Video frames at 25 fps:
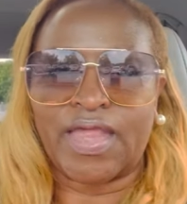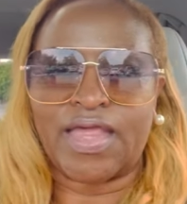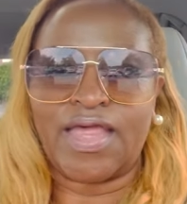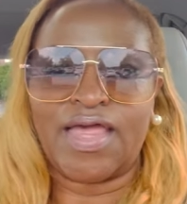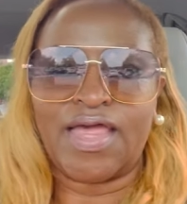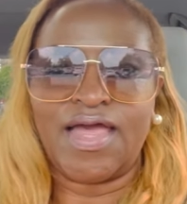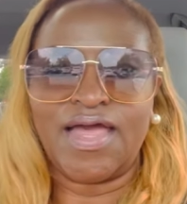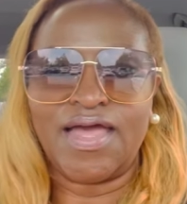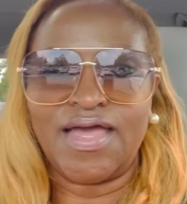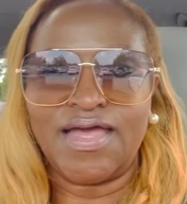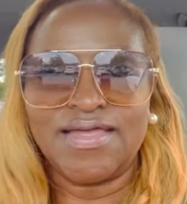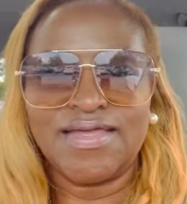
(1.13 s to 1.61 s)

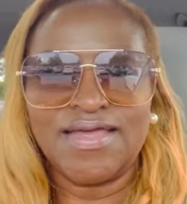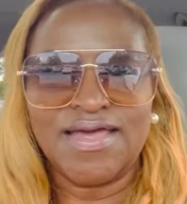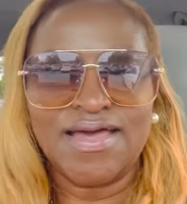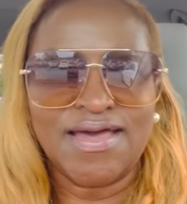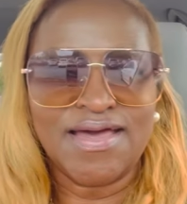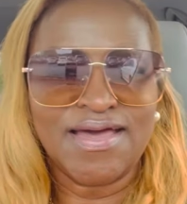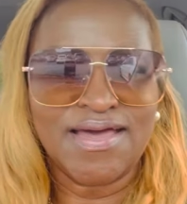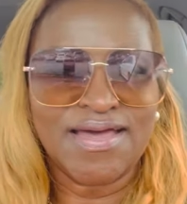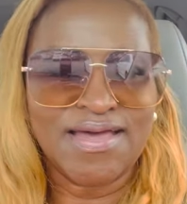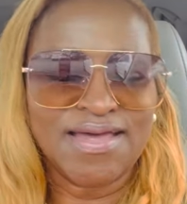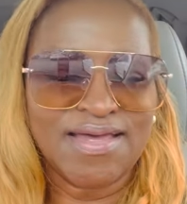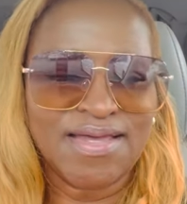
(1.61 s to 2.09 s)
Hi
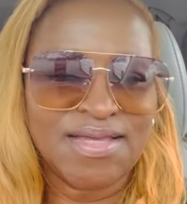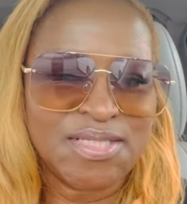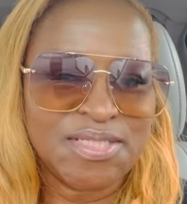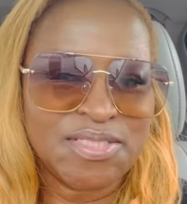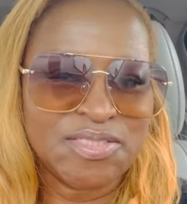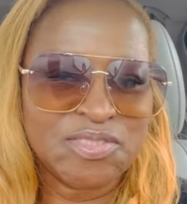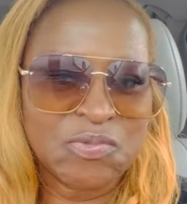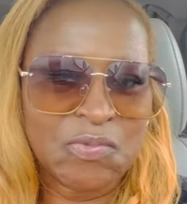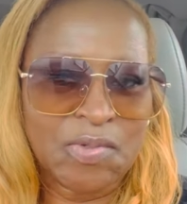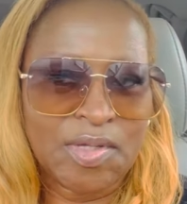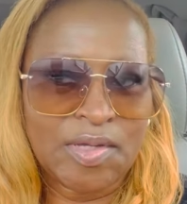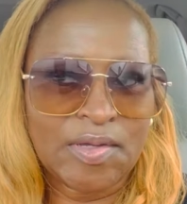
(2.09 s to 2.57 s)

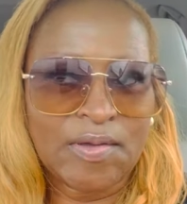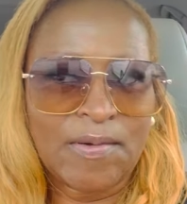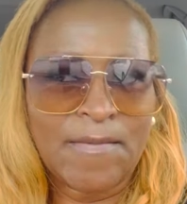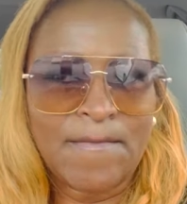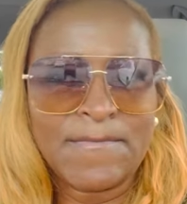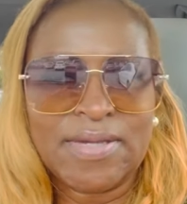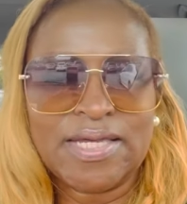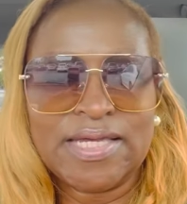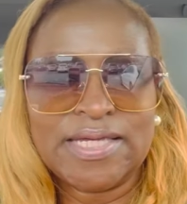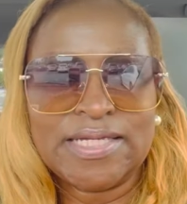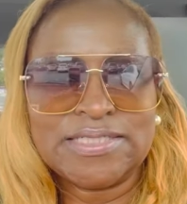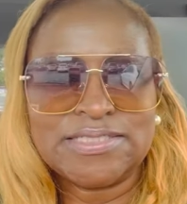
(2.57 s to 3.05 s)
guys, welcome
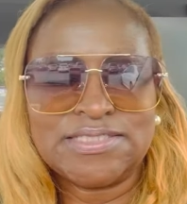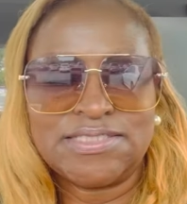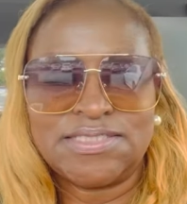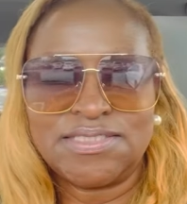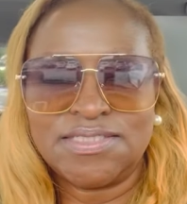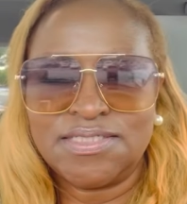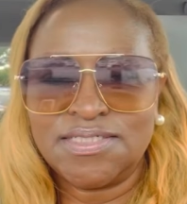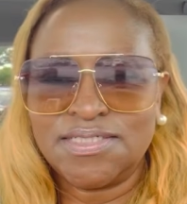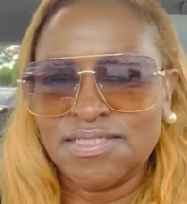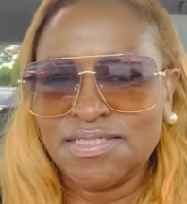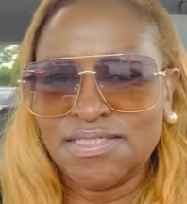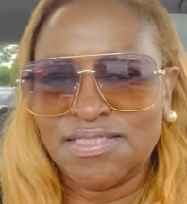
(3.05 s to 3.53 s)
back to
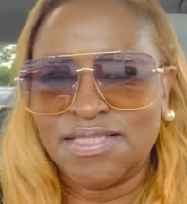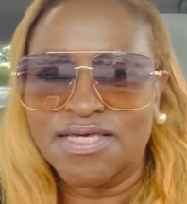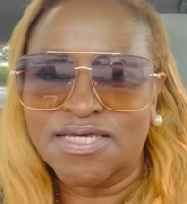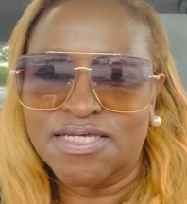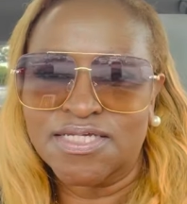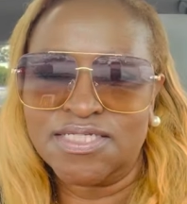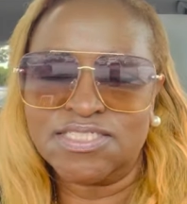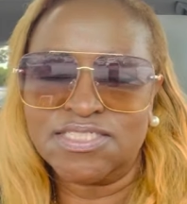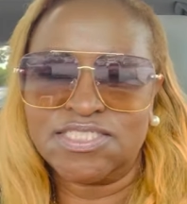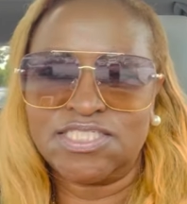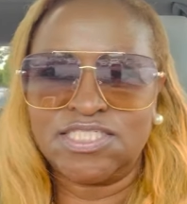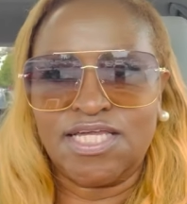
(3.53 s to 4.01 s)

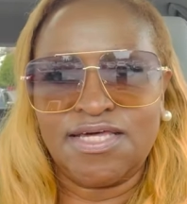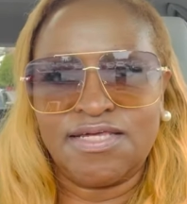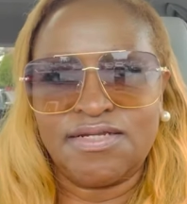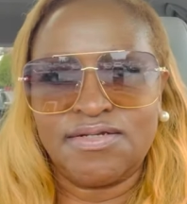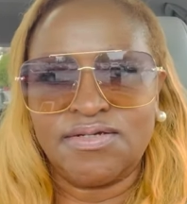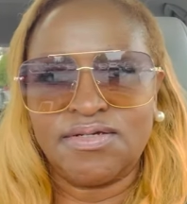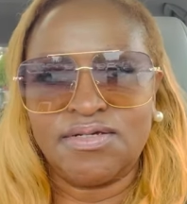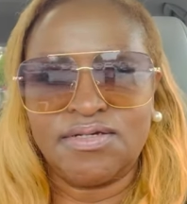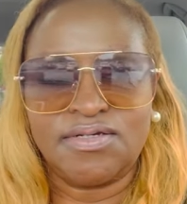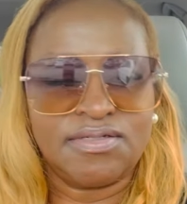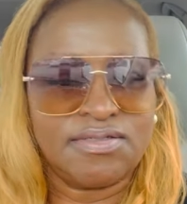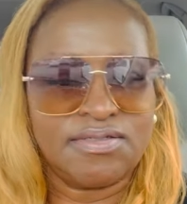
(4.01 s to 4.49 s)
the
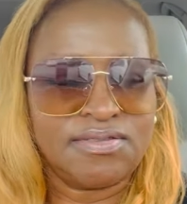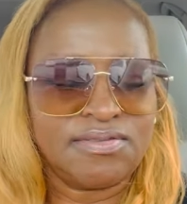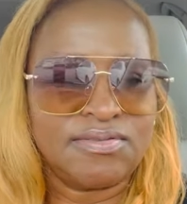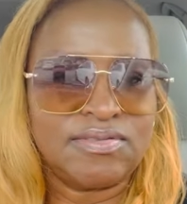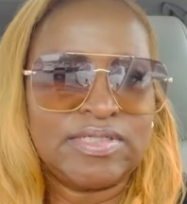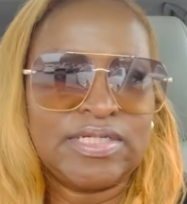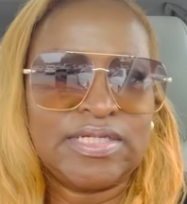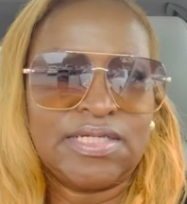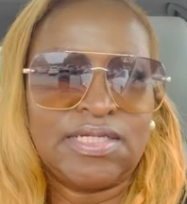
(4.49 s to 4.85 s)
channel.